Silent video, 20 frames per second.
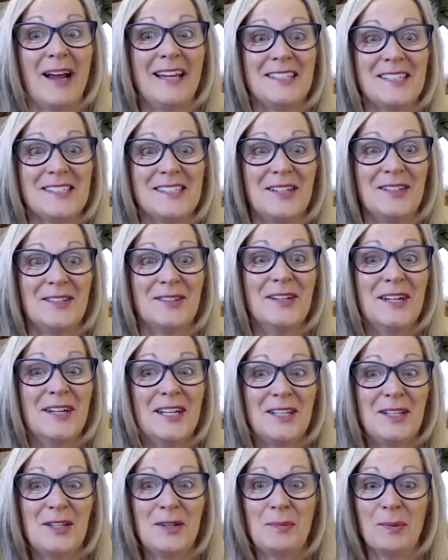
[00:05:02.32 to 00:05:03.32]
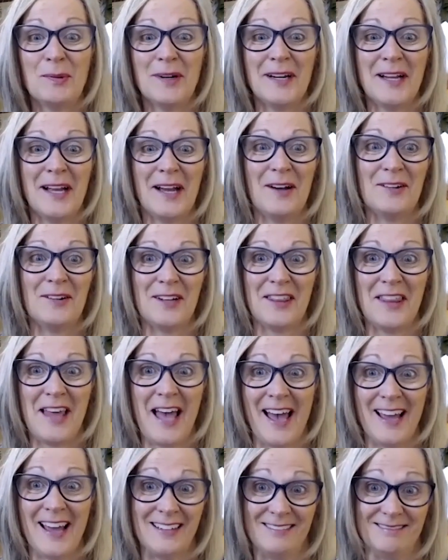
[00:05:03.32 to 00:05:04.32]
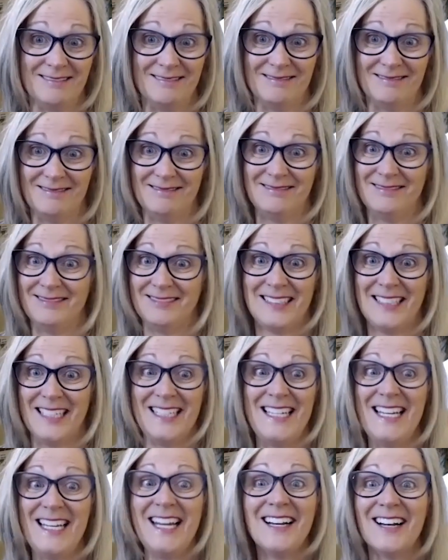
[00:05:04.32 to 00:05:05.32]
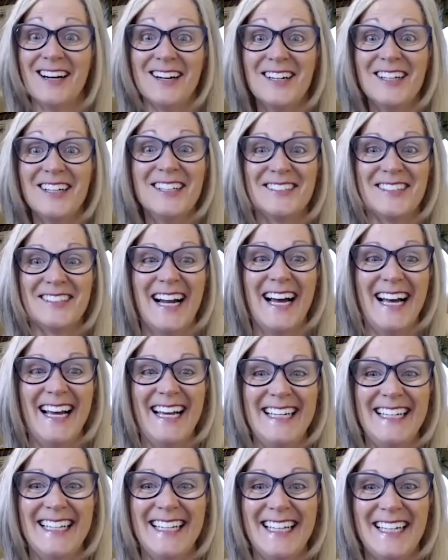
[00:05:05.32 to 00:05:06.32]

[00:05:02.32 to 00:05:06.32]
So you bring out that the needle, right?